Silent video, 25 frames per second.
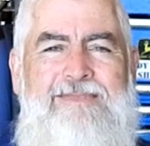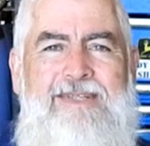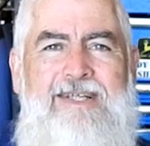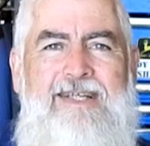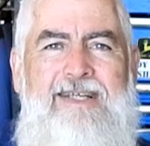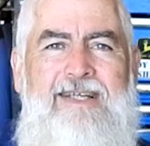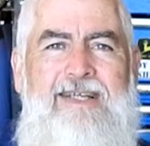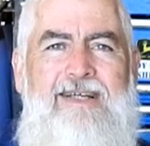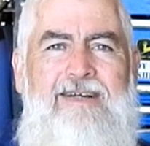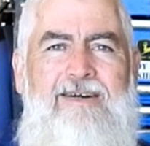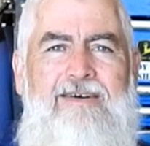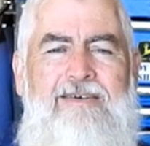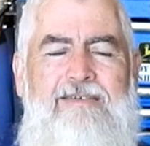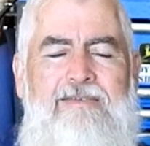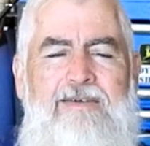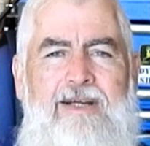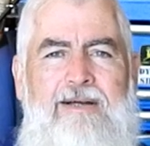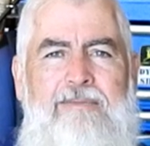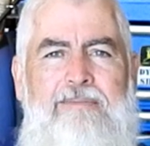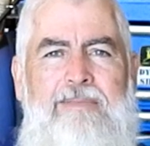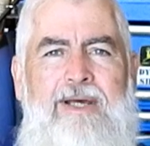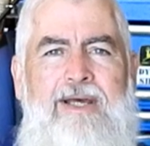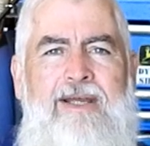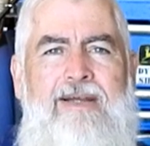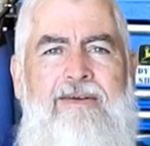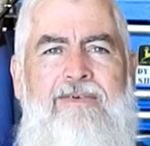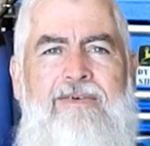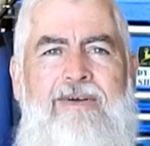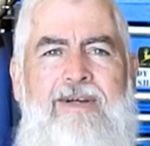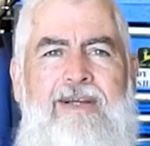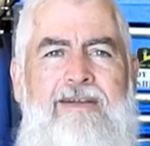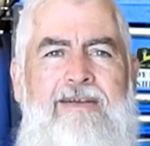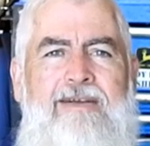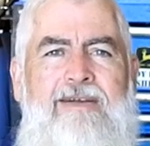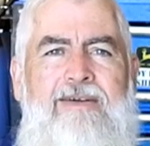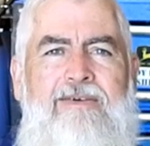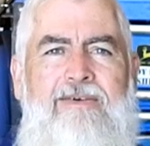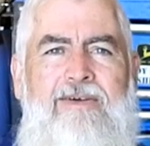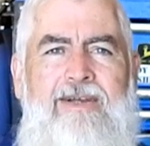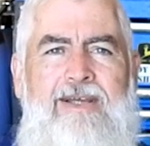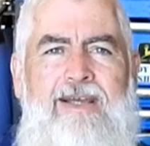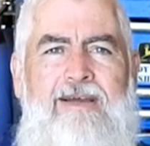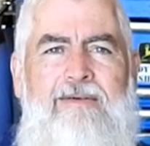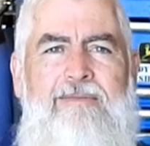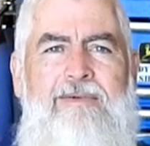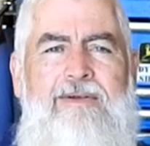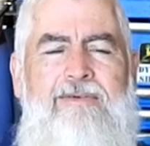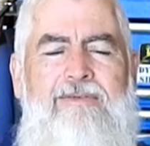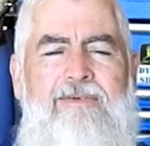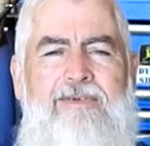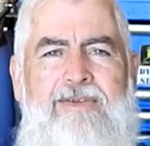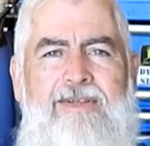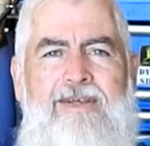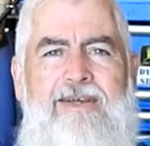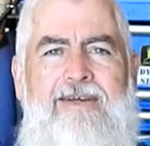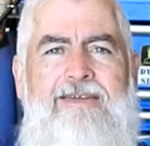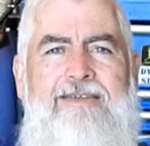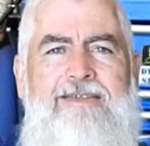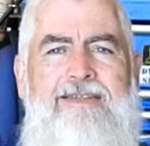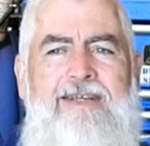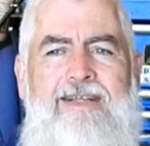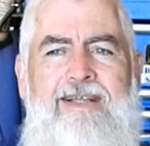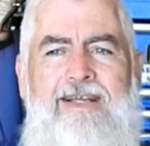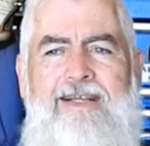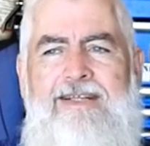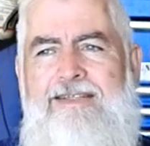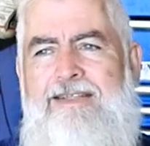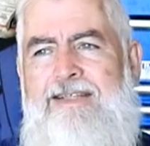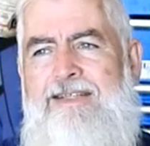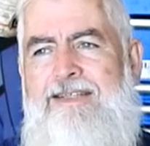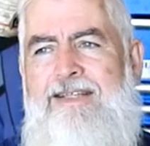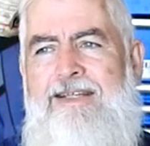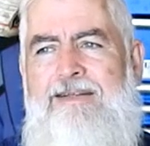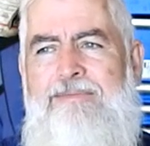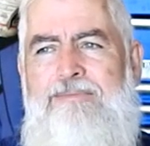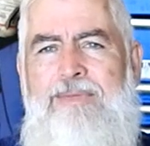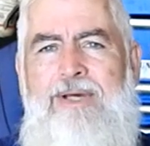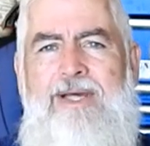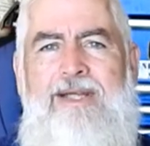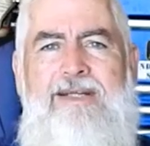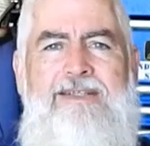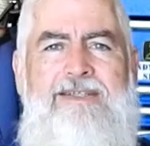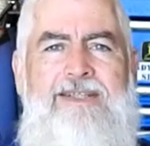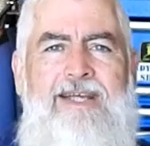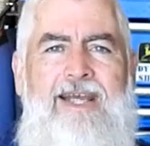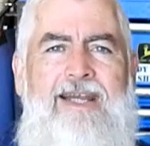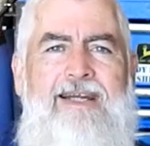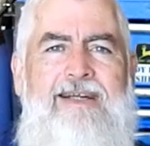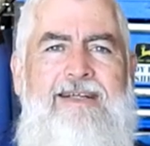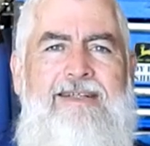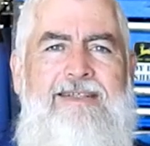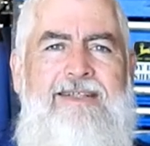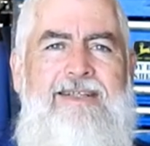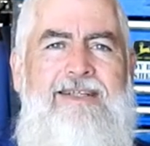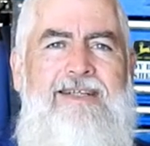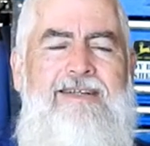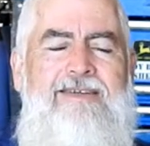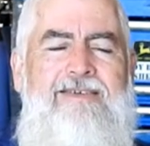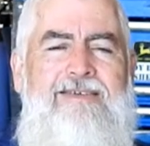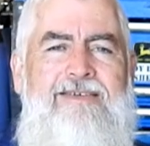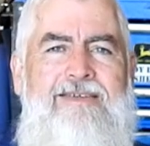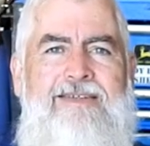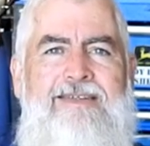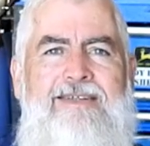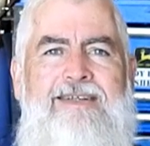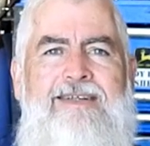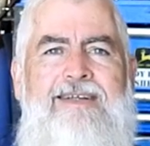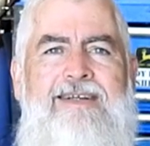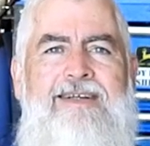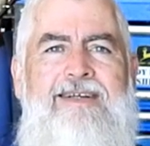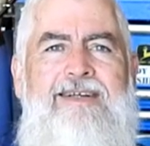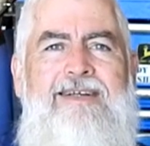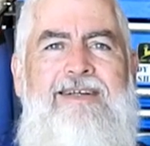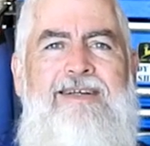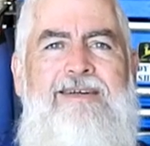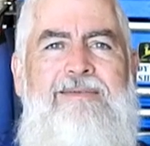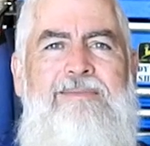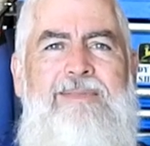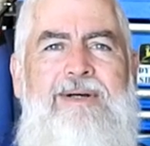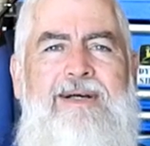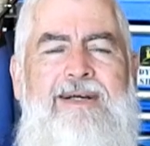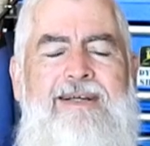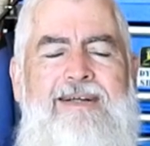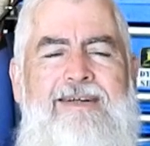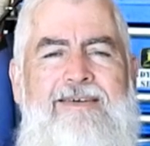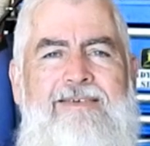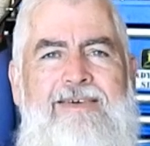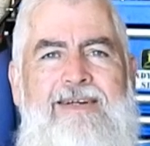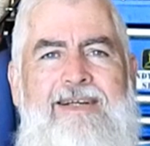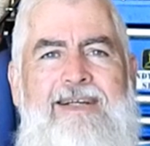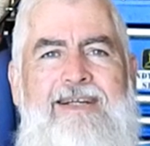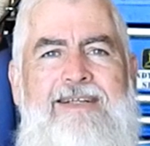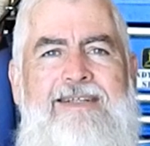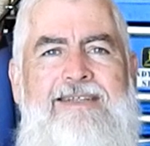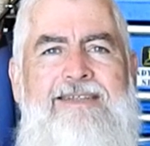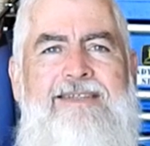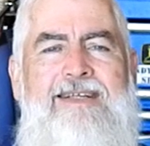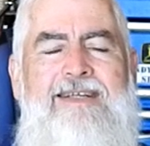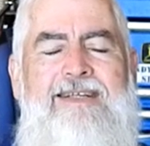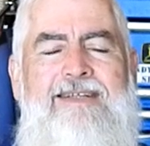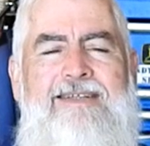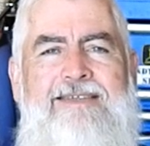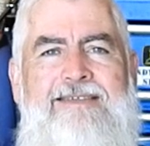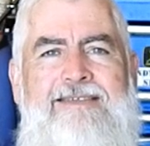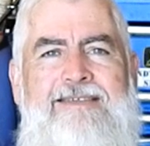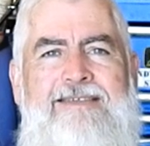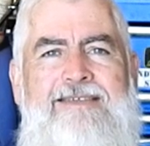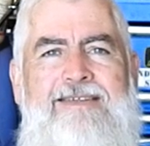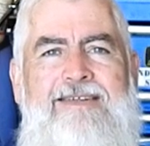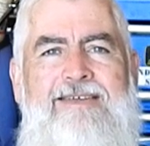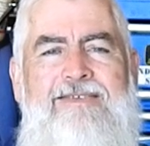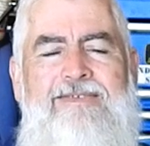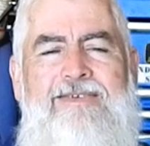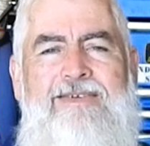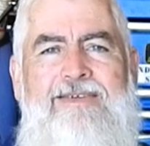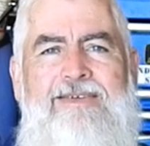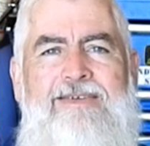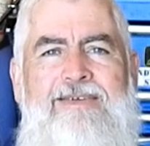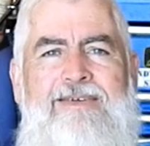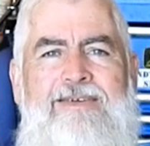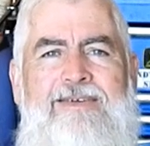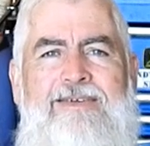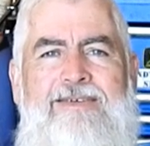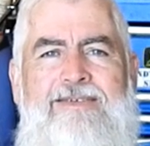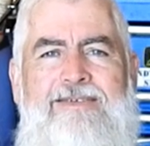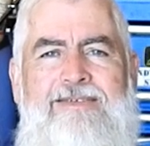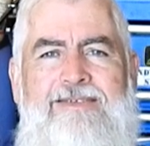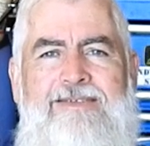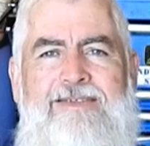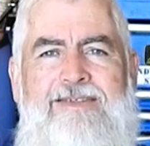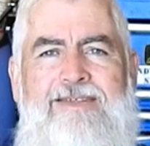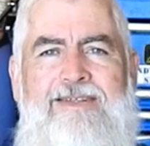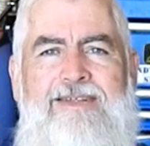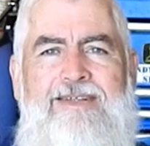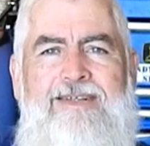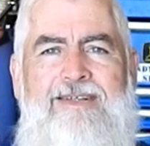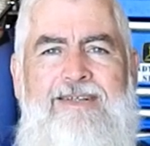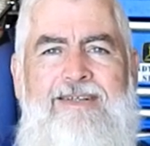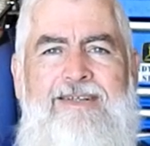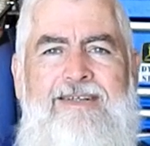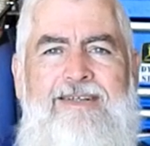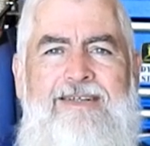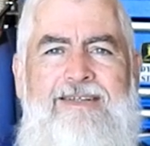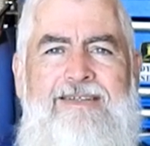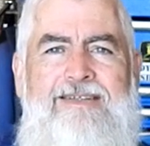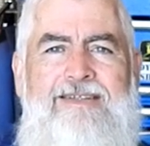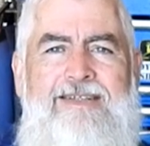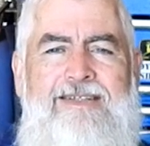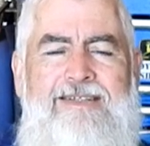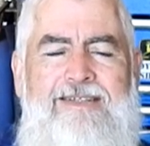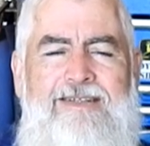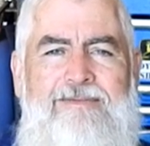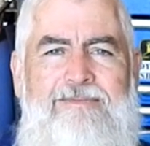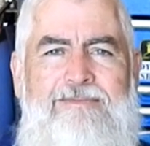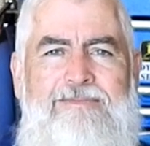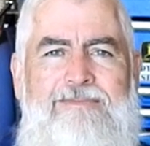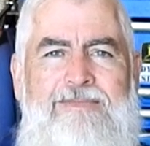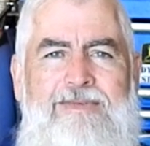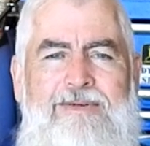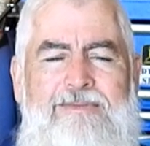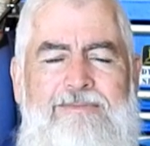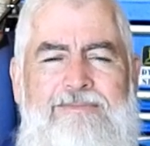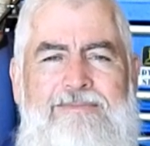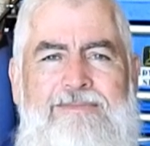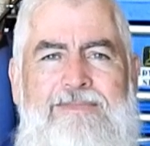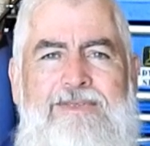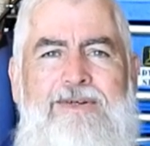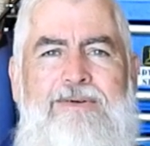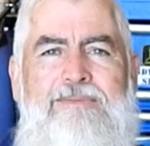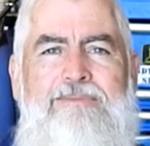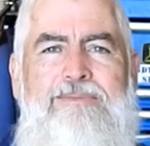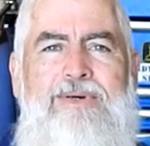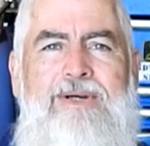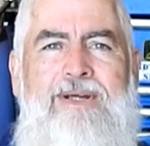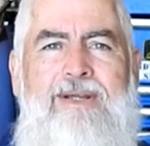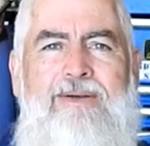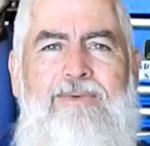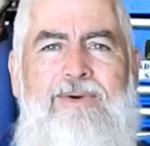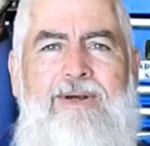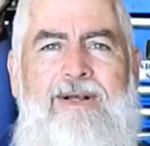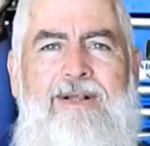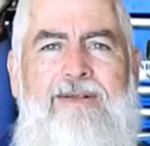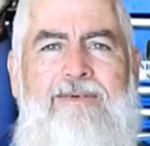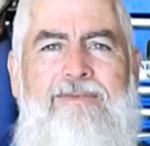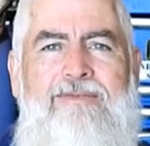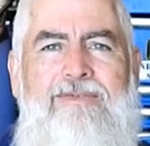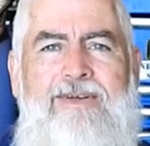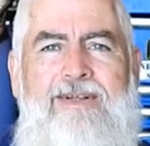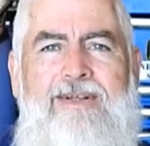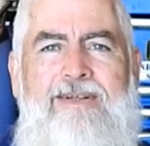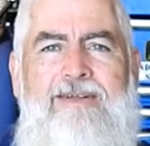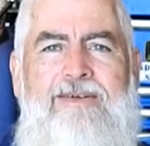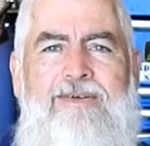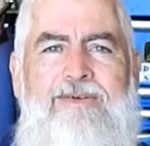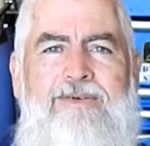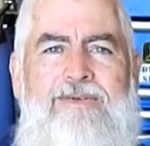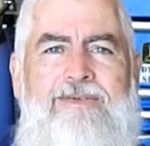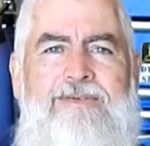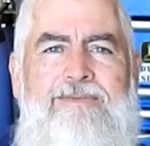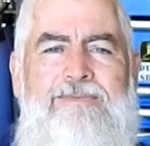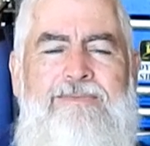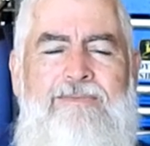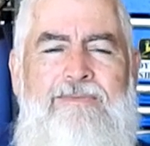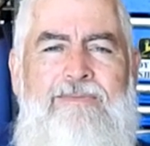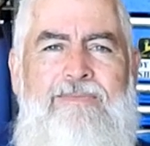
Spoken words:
Yeah, I've had a bad dream. Can I come in with you? So then she's in bed chatting to you and mucking around. So I thought, oh, geez, I'm doing pretty well. I'm feeling good.